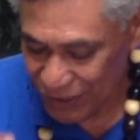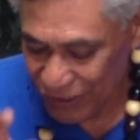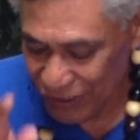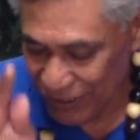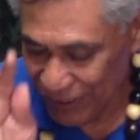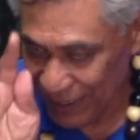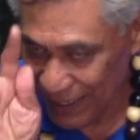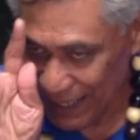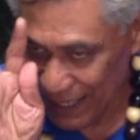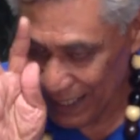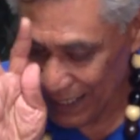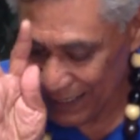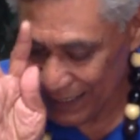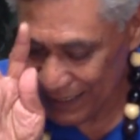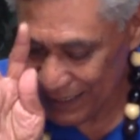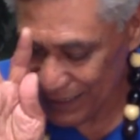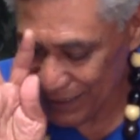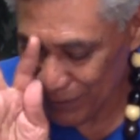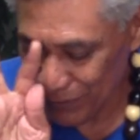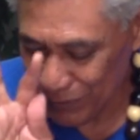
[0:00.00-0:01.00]
Your
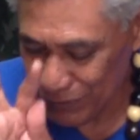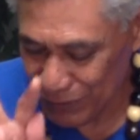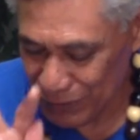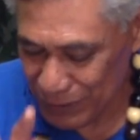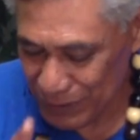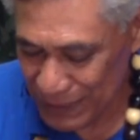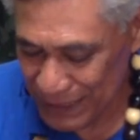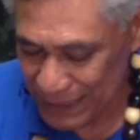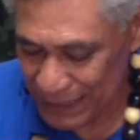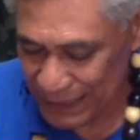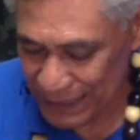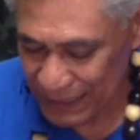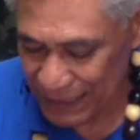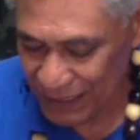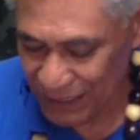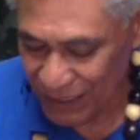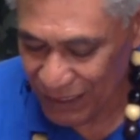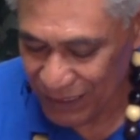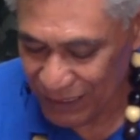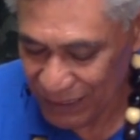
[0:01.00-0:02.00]
eyes are focusing
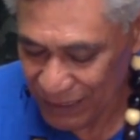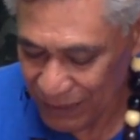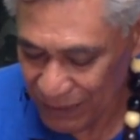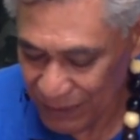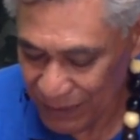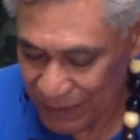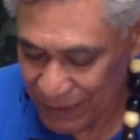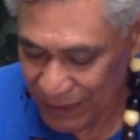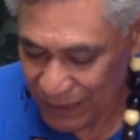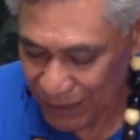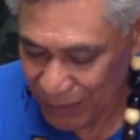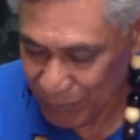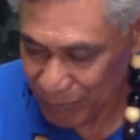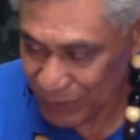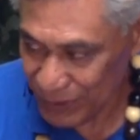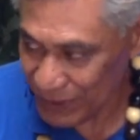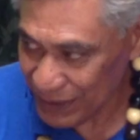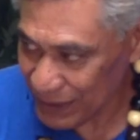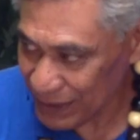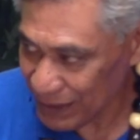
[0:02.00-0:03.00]
on the tips
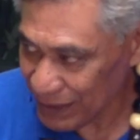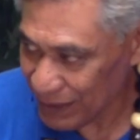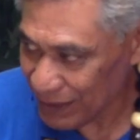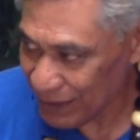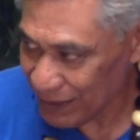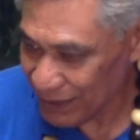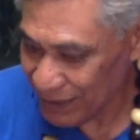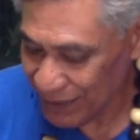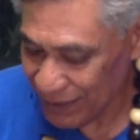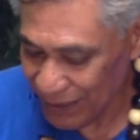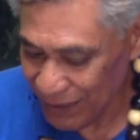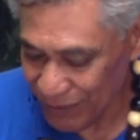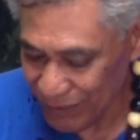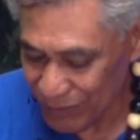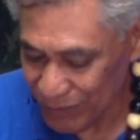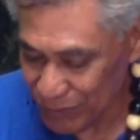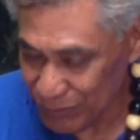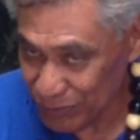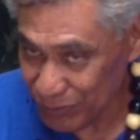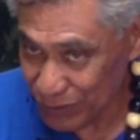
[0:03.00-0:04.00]
of
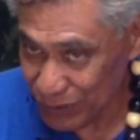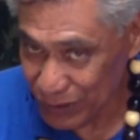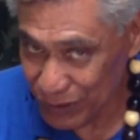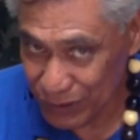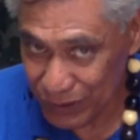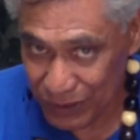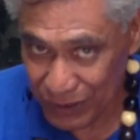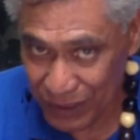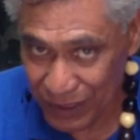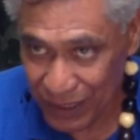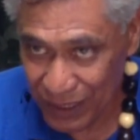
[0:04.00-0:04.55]
the fern.